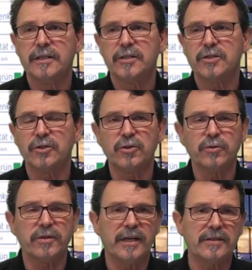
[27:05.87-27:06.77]
So due
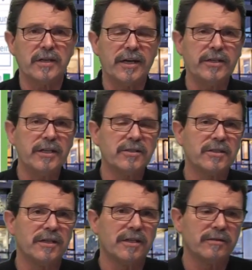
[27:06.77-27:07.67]
to that, I need
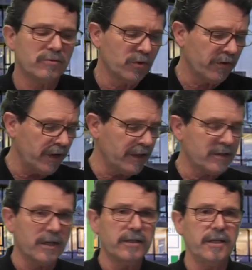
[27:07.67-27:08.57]
two things.
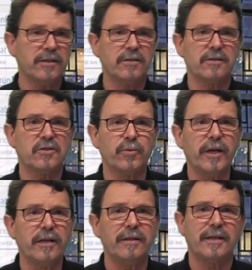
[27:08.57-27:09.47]
I need the
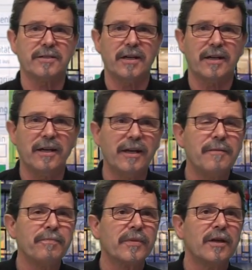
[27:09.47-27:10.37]
screen exactly
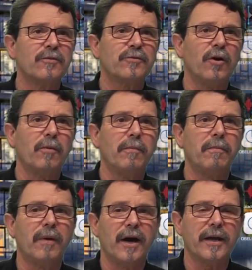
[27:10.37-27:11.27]
from
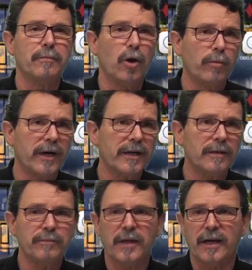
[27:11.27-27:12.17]
my mobile,
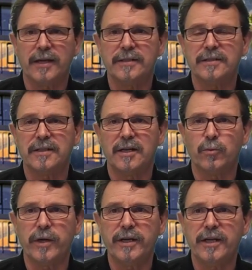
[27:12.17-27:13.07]
and
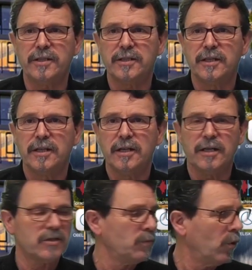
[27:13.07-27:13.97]
we need
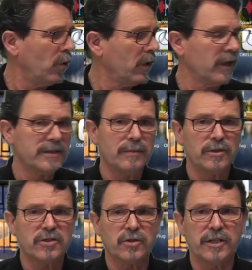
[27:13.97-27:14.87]
a small
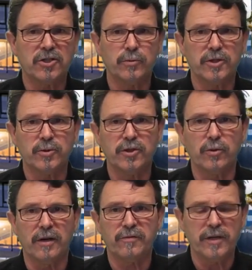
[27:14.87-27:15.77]
demonstration, which we do
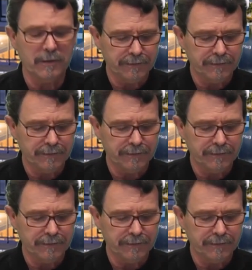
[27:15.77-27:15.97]
have here.